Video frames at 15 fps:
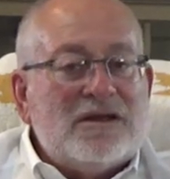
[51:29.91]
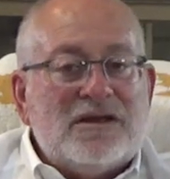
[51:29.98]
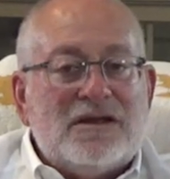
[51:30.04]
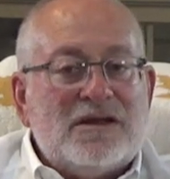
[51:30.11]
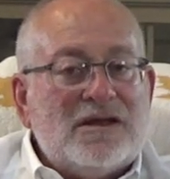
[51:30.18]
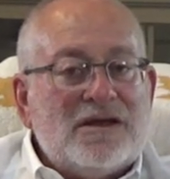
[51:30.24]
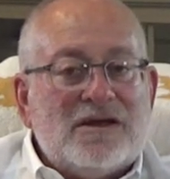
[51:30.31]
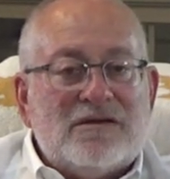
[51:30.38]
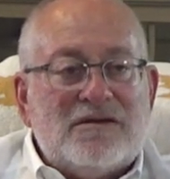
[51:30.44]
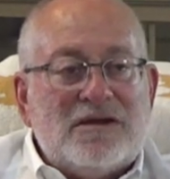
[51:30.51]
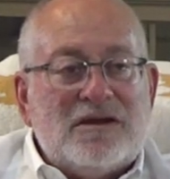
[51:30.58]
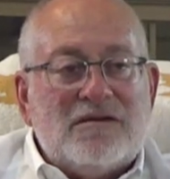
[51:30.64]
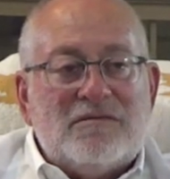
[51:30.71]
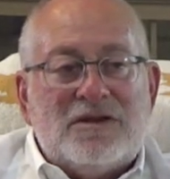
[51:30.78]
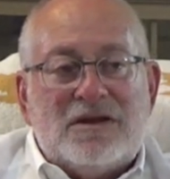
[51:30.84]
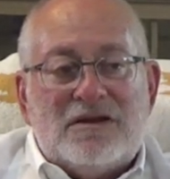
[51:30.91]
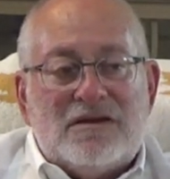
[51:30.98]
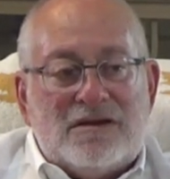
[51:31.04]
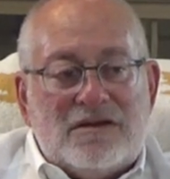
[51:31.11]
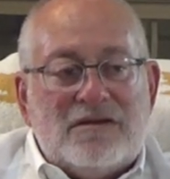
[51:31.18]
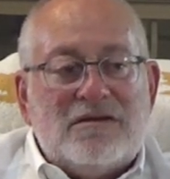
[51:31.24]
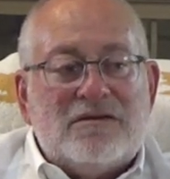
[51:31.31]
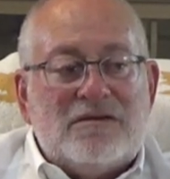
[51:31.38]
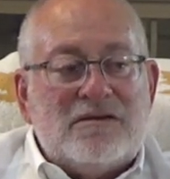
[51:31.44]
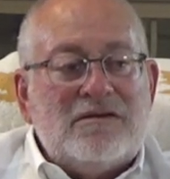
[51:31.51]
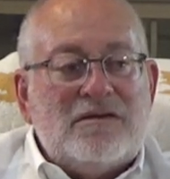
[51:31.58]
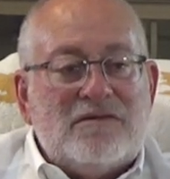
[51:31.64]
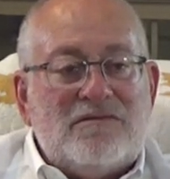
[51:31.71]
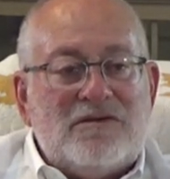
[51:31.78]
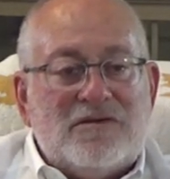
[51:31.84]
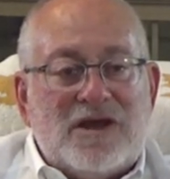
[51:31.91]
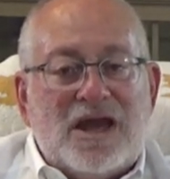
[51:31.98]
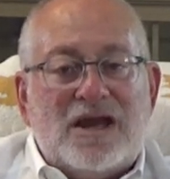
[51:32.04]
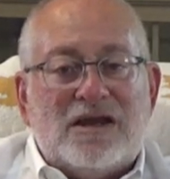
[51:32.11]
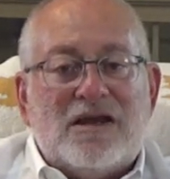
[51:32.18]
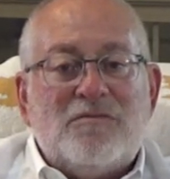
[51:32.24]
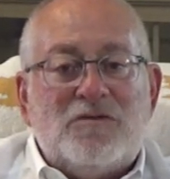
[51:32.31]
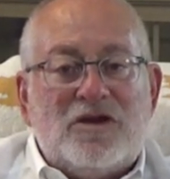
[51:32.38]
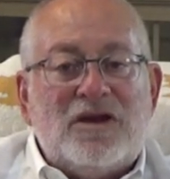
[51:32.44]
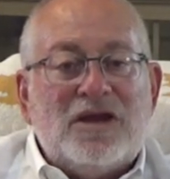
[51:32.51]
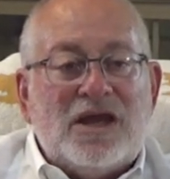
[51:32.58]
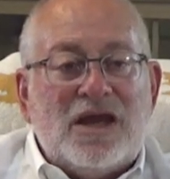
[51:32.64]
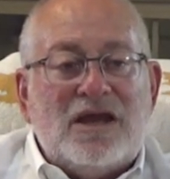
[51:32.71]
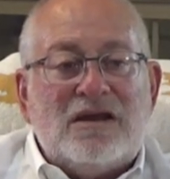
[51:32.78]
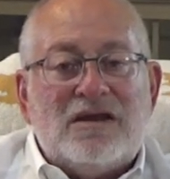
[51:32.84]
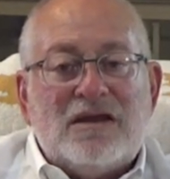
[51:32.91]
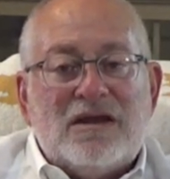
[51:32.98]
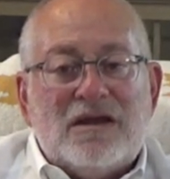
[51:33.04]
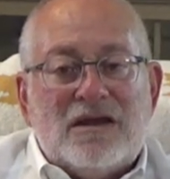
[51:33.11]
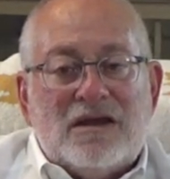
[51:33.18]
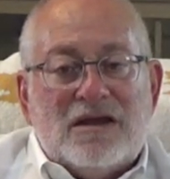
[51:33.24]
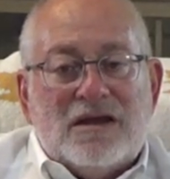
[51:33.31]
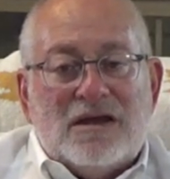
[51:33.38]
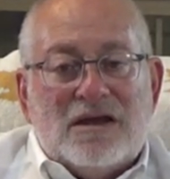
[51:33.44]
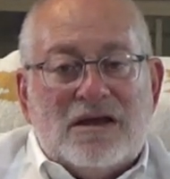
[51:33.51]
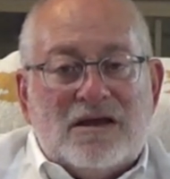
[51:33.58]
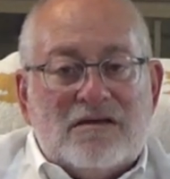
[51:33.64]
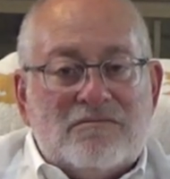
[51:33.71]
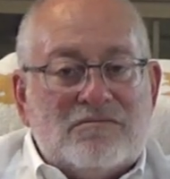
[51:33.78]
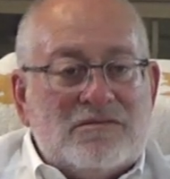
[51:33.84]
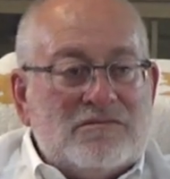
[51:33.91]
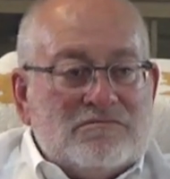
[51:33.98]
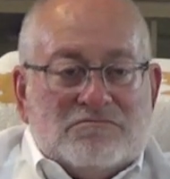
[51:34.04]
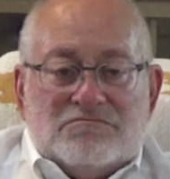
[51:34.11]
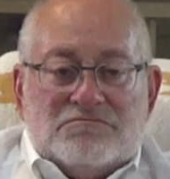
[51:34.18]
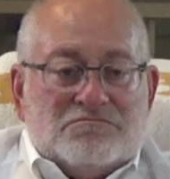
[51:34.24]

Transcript: And uh, you know, I mean, if you, you, you can't communicate um,